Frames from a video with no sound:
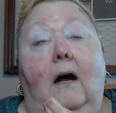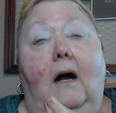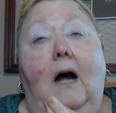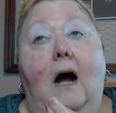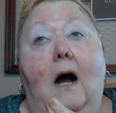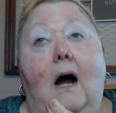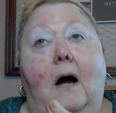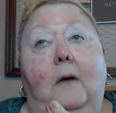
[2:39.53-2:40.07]

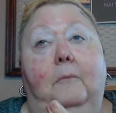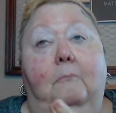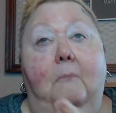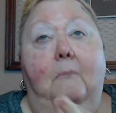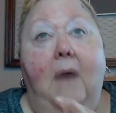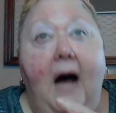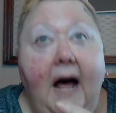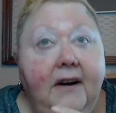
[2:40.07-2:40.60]
uh,
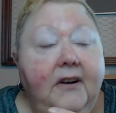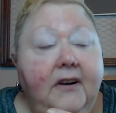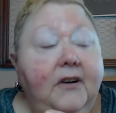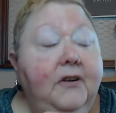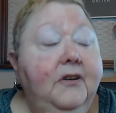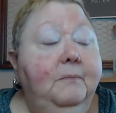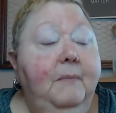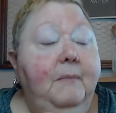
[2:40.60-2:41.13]

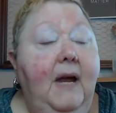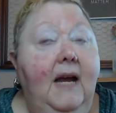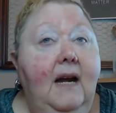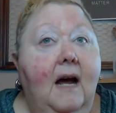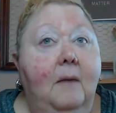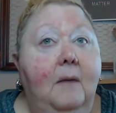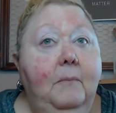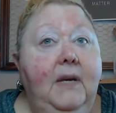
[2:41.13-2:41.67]
monitors may
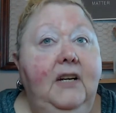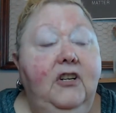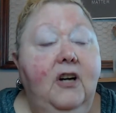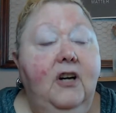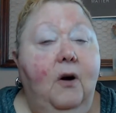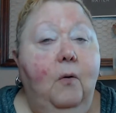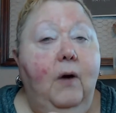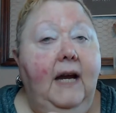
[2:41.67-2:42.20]
not be
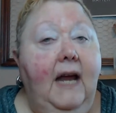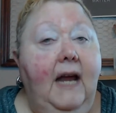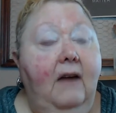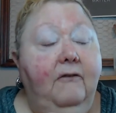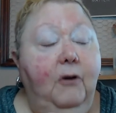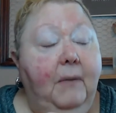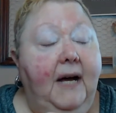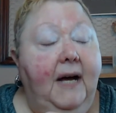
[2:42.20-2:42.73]
showing
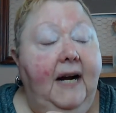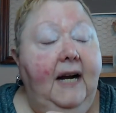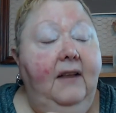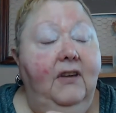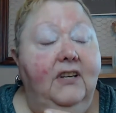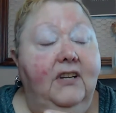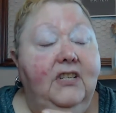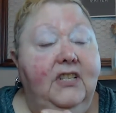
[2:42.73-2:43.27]
everybody
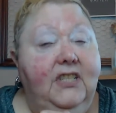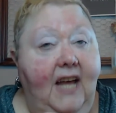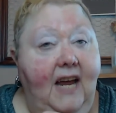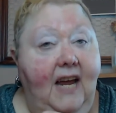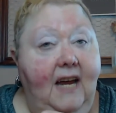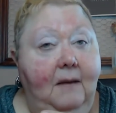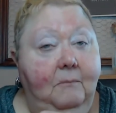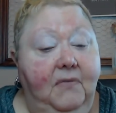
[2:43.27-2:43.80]
the
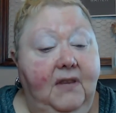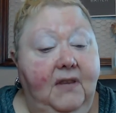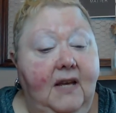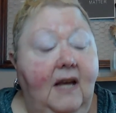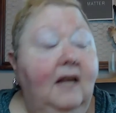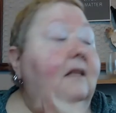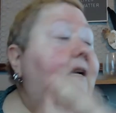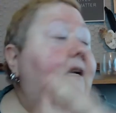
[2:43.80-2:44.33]
same thing.